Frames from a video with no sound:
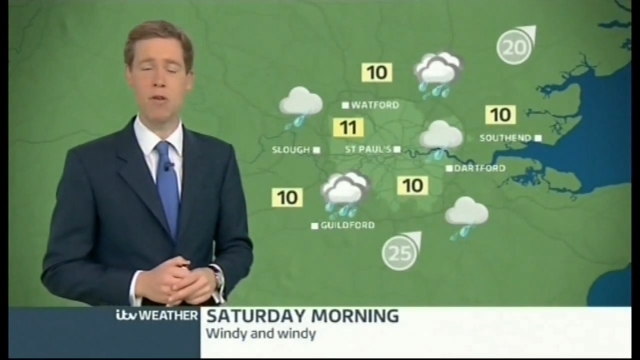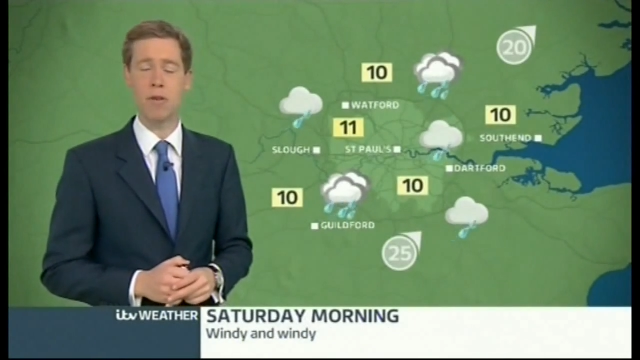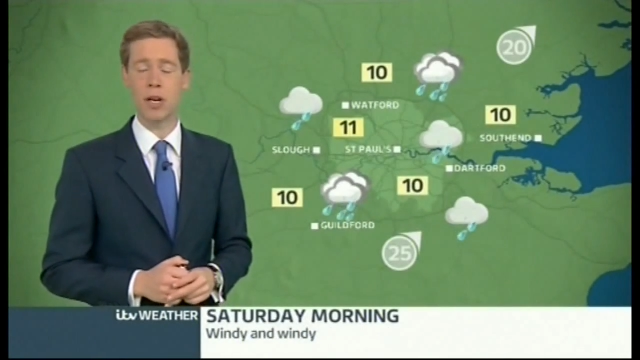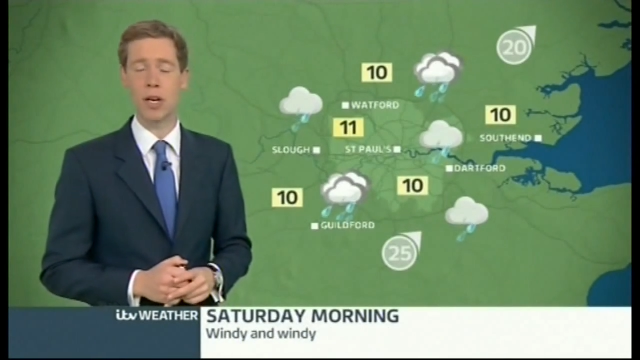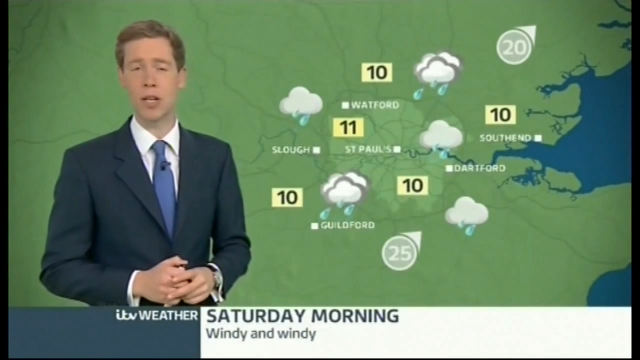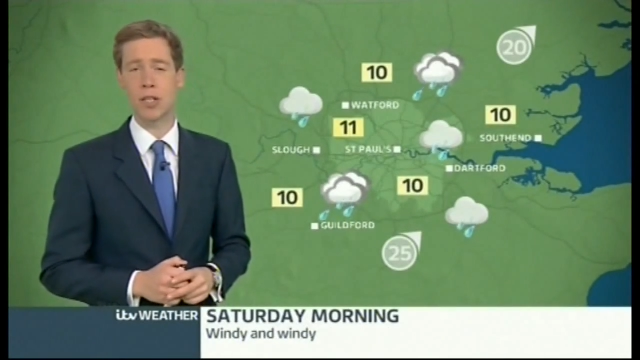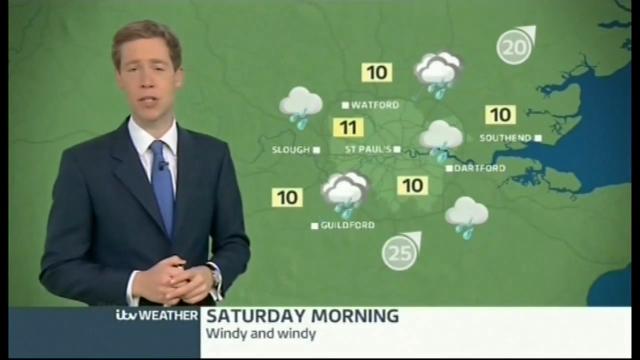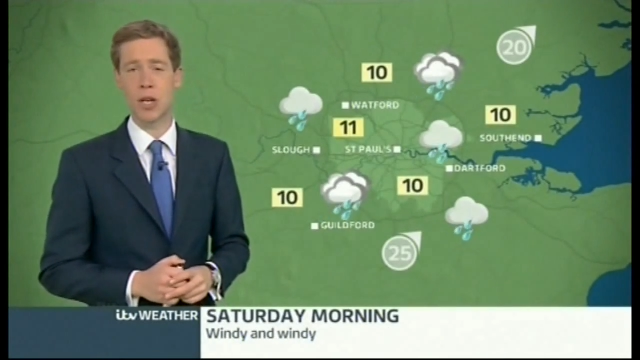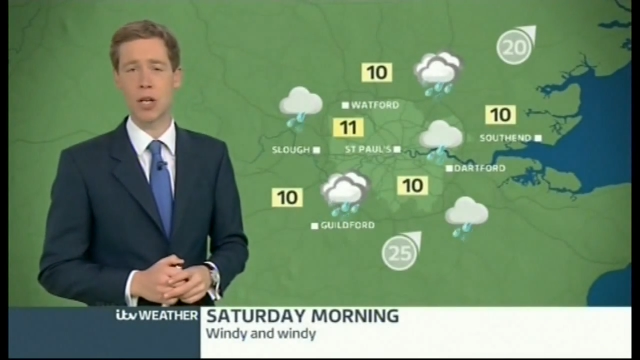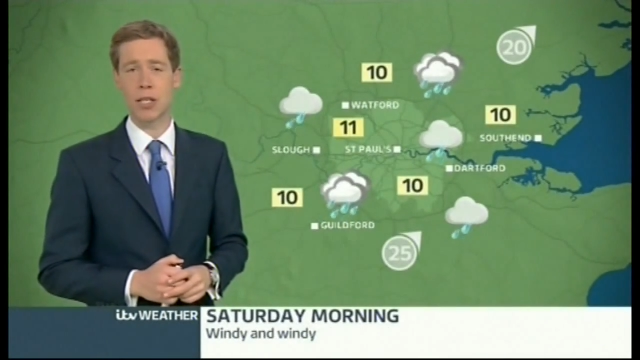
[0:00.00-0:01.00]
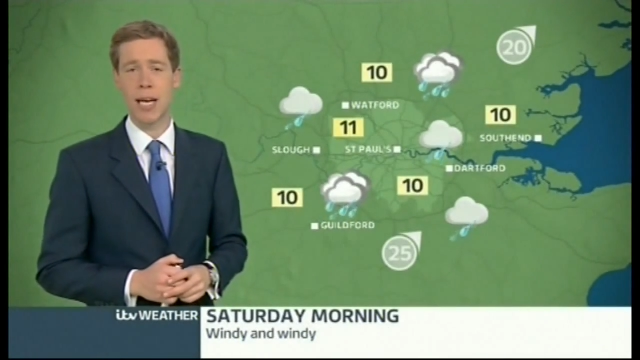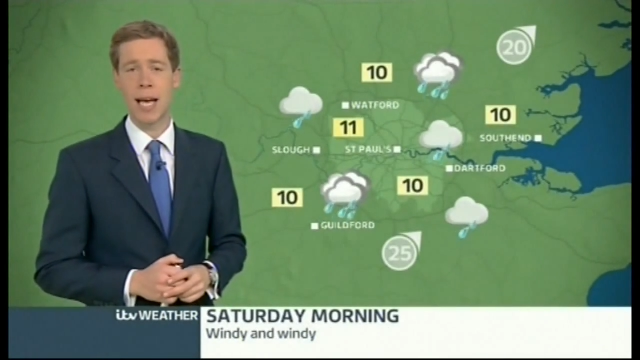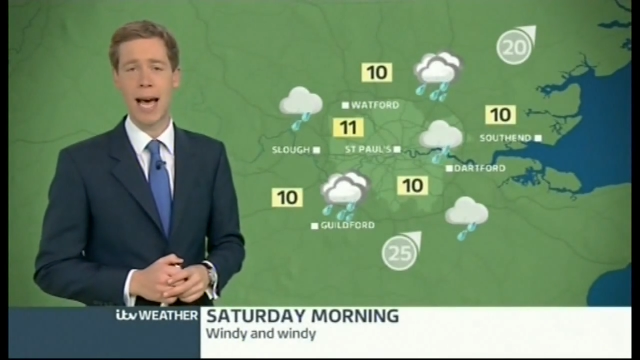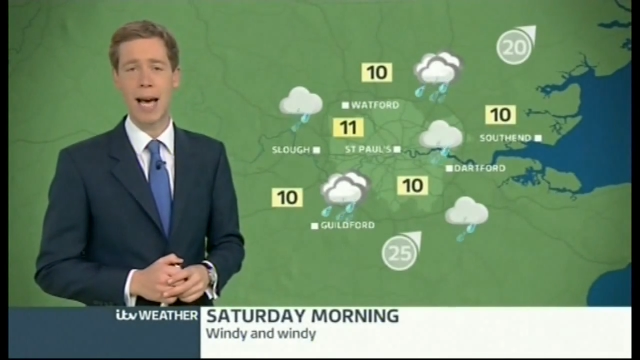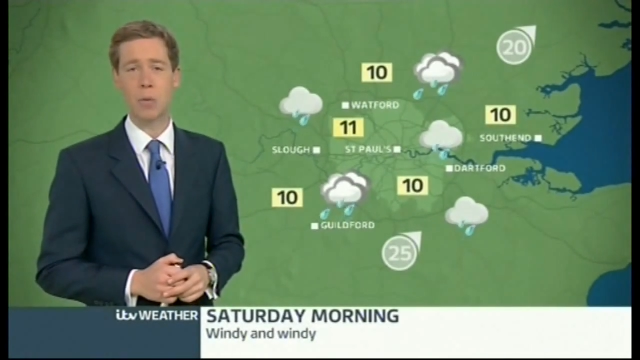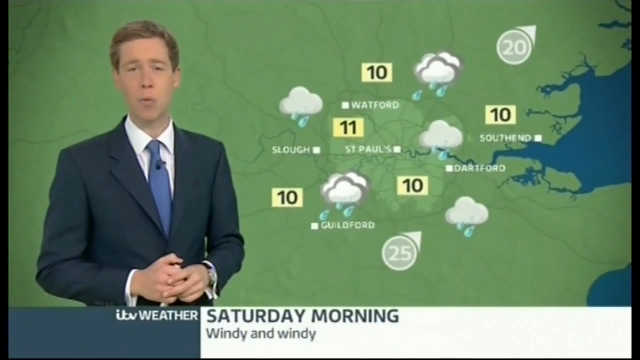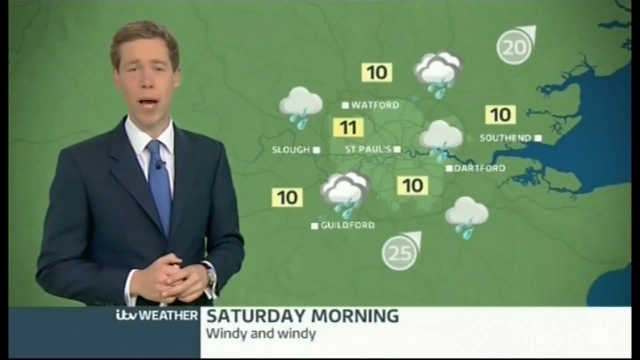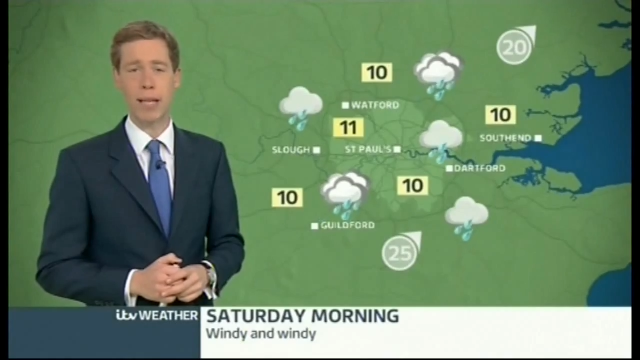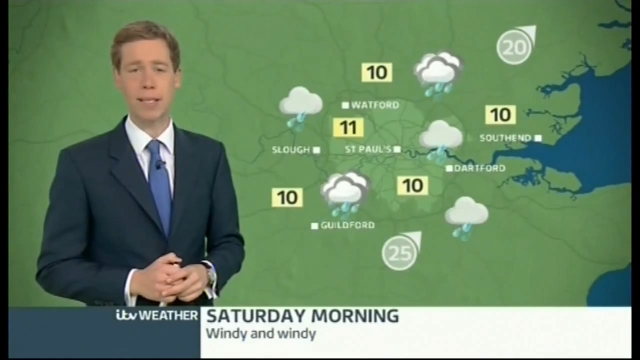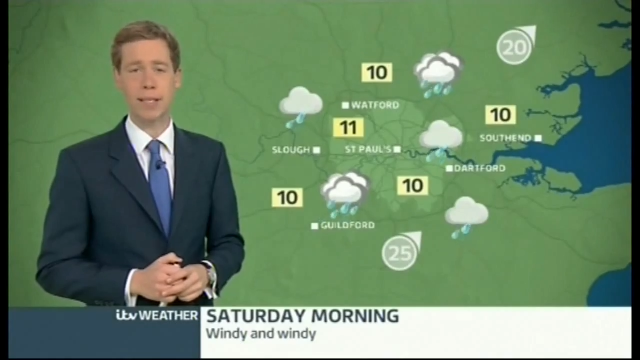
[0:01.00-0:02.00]
overcast start and
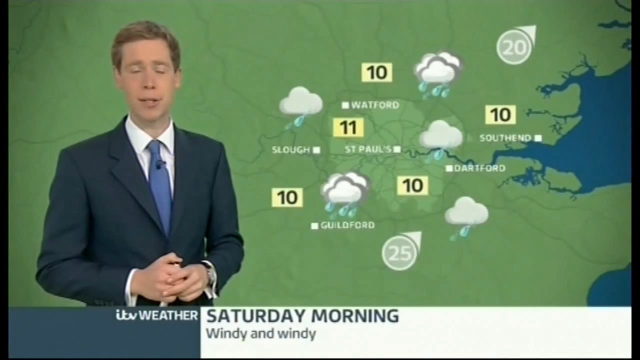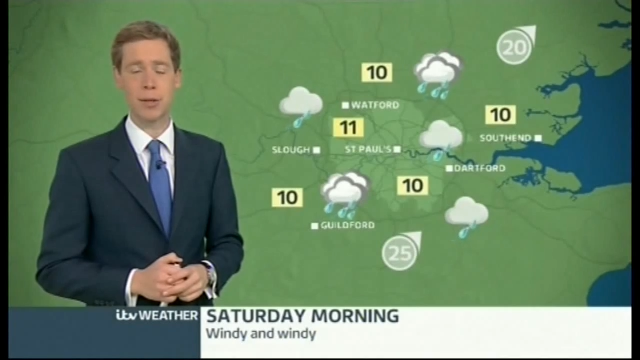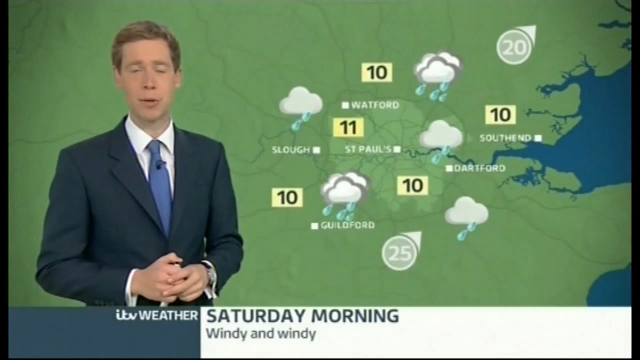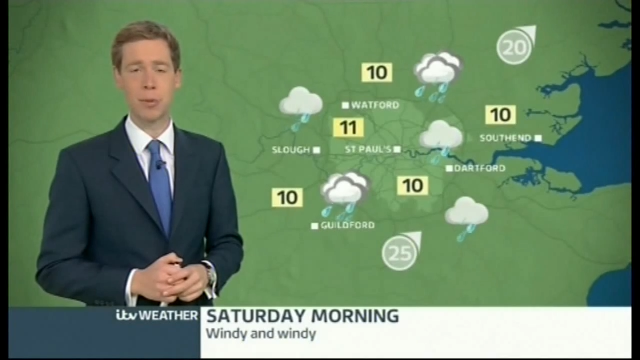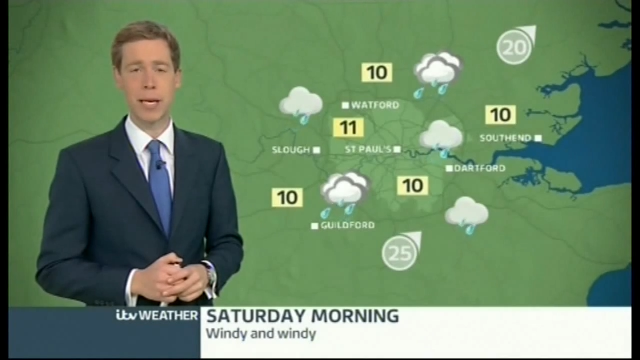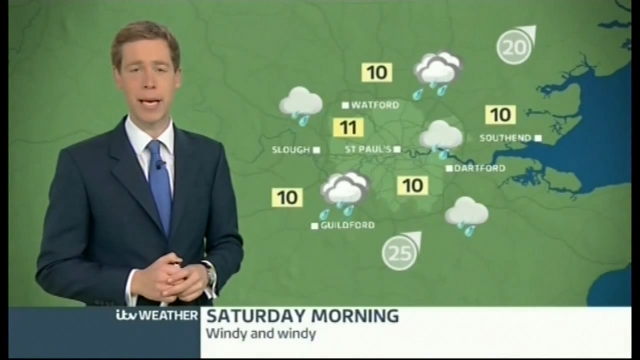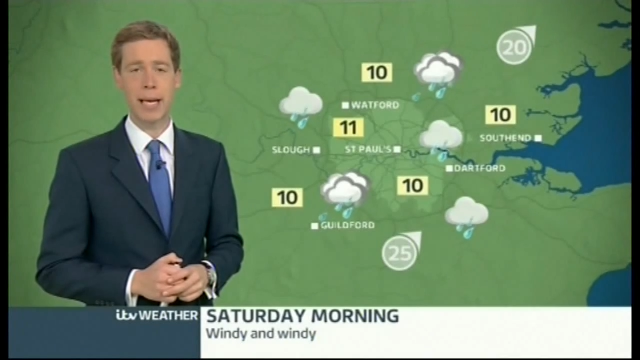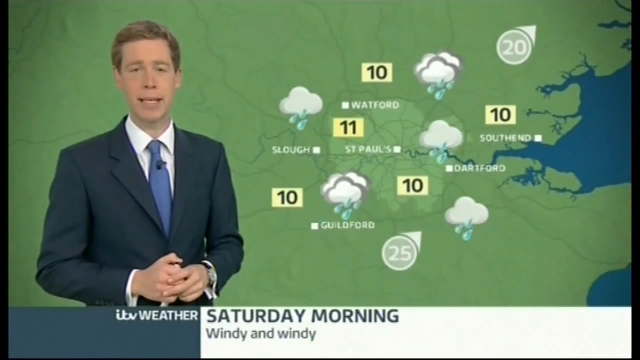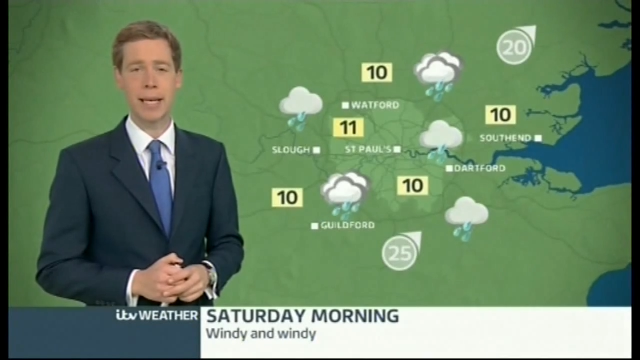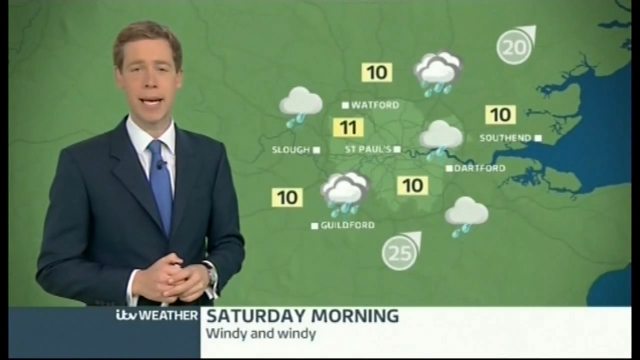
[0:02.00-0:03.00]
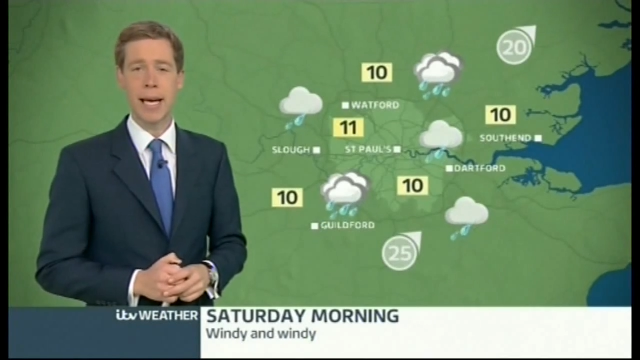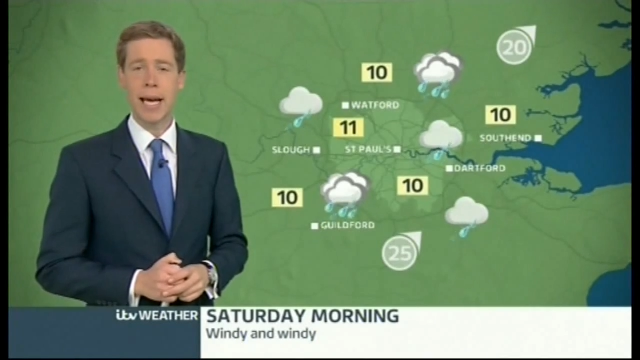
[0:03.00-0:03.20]
wet to the weekend.